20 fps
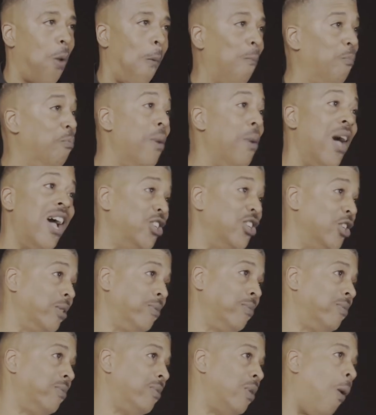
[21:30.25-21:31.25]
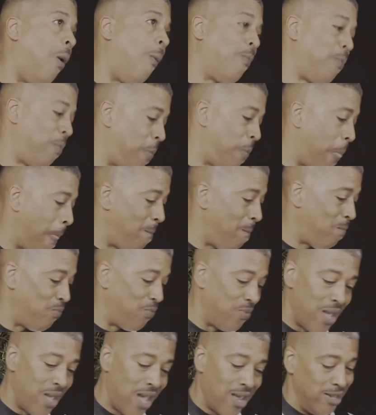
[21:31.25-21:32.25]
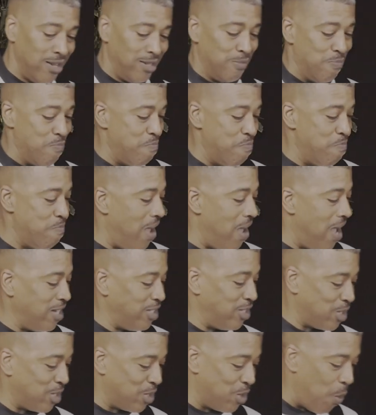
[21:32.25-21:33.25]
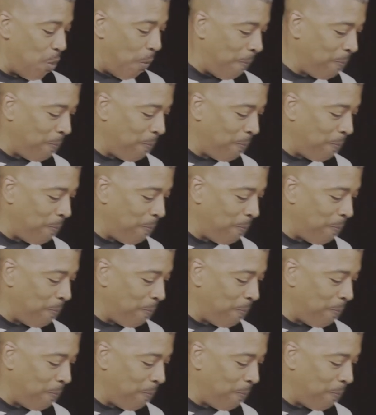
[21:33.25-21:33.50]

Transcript: Magic. That is magical.